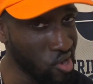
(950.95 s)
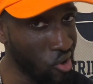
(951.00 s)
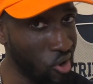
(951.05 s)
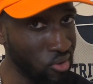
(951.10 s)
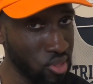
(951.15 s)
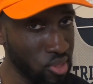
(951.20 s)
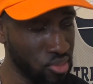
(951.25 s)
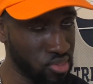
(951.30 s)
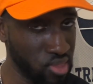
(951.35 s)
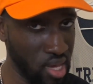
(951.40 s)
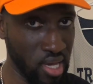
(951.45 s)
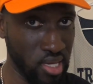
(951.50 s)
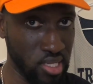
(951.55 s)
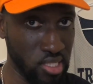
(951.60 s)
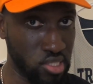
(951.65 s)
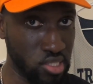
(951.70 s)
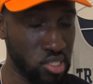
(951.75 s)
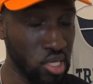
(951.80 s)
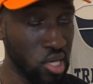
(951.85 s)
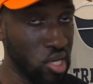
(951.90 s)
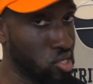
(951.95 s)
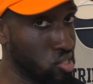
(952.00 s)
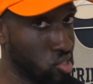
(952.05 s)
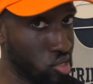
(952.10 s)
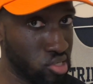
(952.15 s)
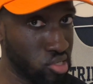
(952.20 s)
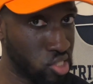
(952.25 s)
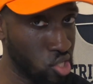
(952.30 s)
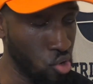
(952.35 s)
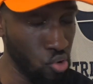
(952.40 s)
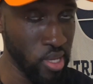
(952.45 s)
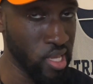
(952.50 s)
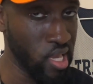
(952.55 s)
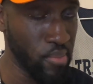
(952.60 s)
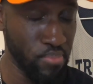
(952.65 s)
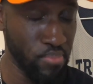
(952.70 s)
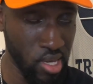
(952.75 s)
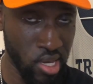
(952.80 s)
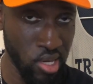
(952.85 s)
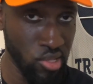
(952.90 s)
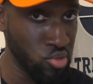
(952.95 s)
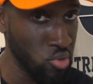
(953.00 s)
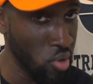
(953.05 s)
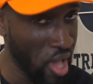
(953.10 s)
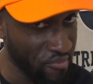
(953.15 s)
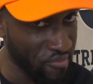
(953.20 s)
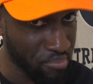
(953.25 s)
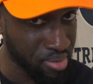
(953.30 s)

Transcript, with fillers: on the Suns, you're doing it because you have